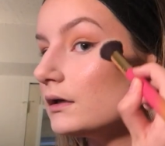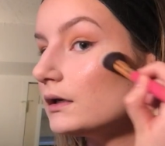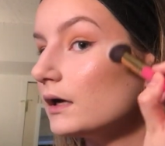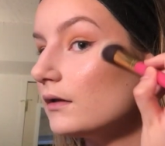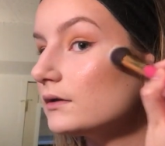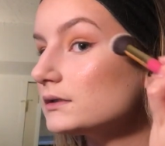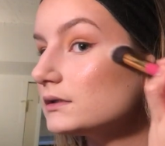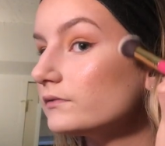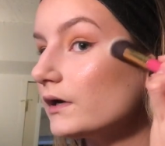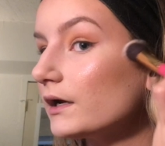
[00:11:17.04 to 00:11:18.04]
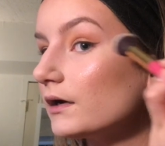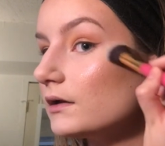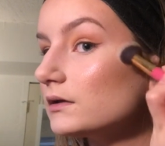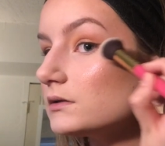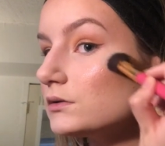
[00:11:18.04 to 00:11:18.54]
Yeah, this is very
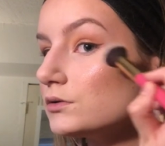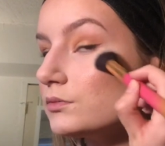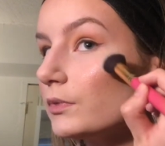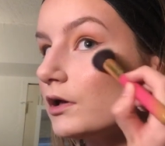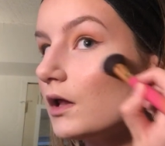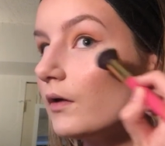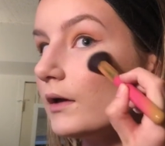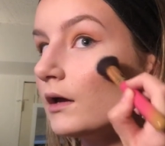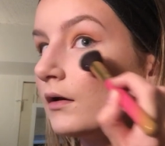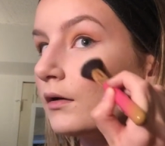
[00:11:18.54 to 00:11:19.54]
good. This is super glowy.